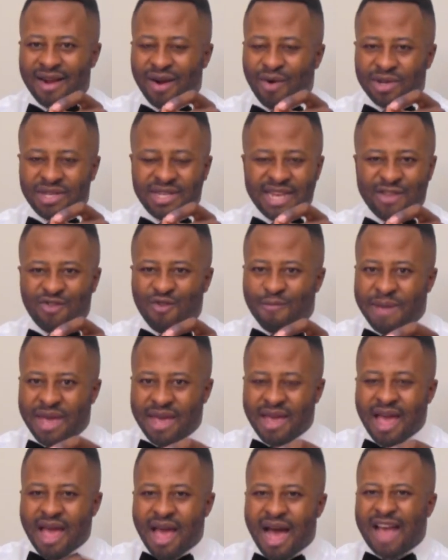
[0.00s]
God said to
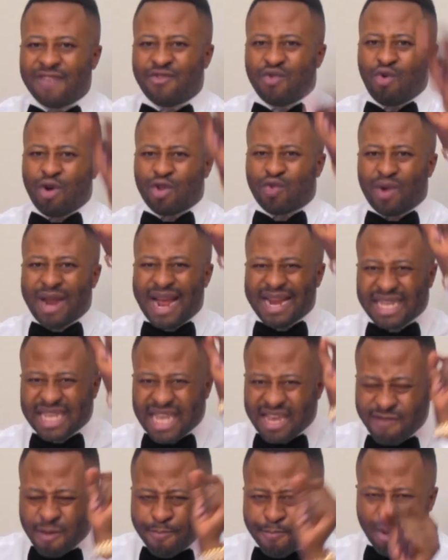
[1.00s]
me, as you go to that
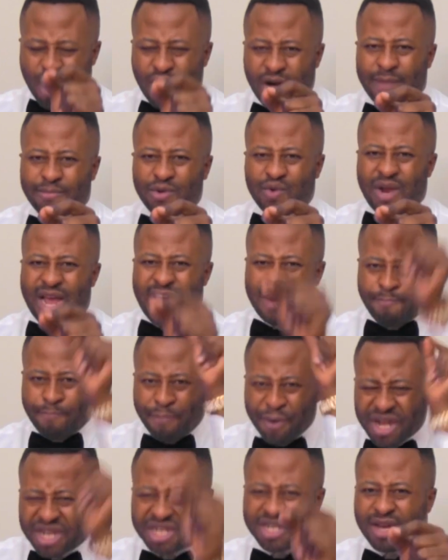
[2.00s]
TV program today and
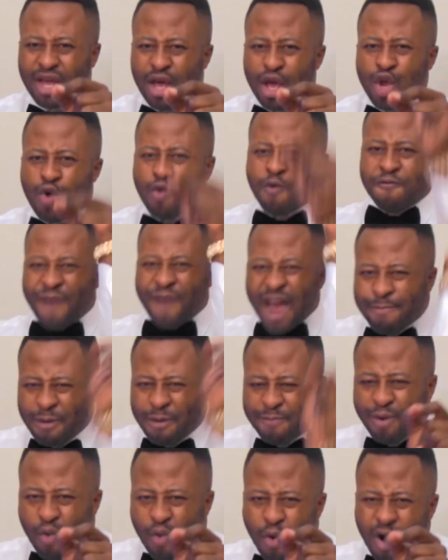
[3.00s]
preach, you will find
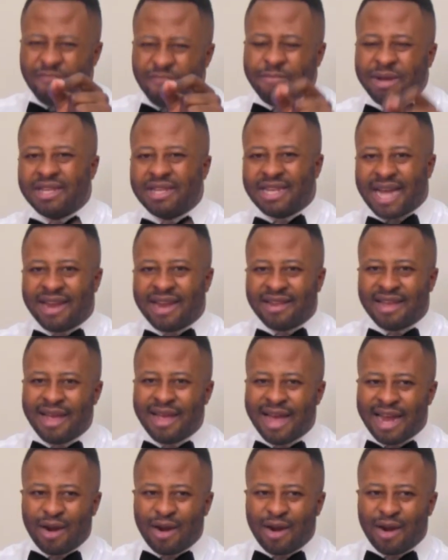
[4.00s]
people who have been tied.